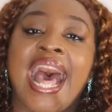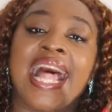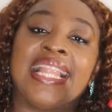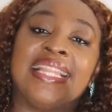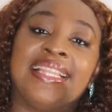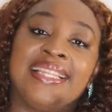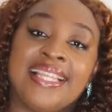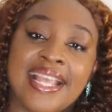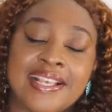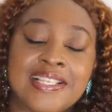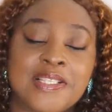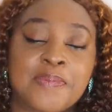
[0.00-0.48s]

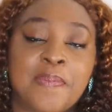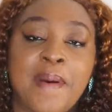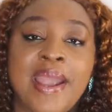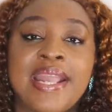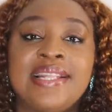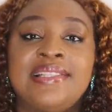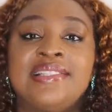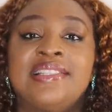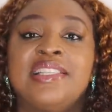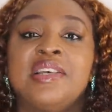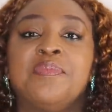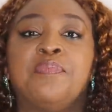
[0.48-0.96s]
And
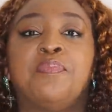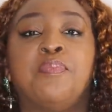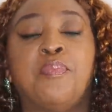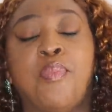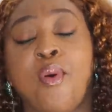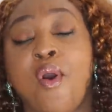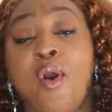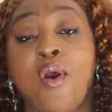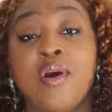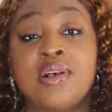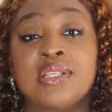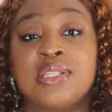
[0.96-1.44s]
despite the
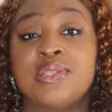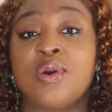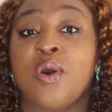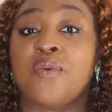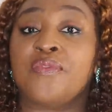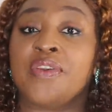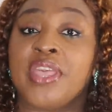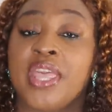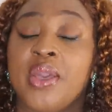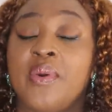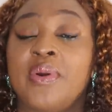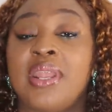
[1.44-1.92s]
buzz
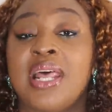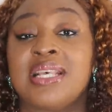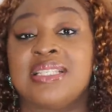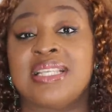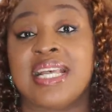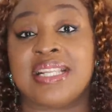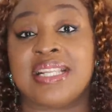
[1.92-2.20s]
of Hilda's